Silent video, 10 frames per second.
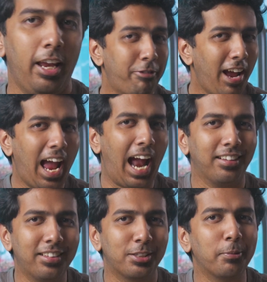If I
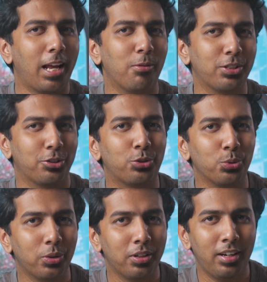had this when I was a
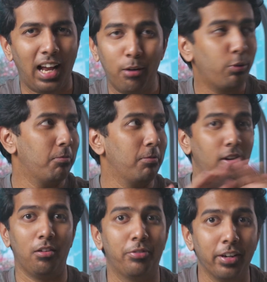student, I would have
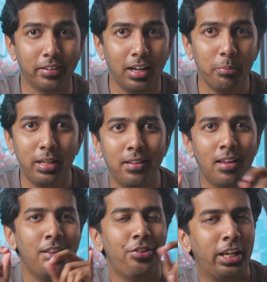loved it. I mean,
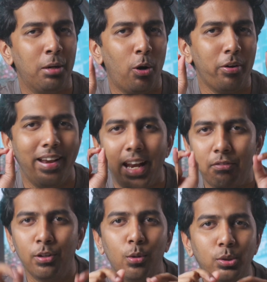think about
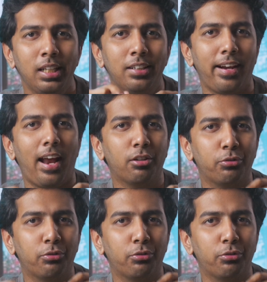never losing track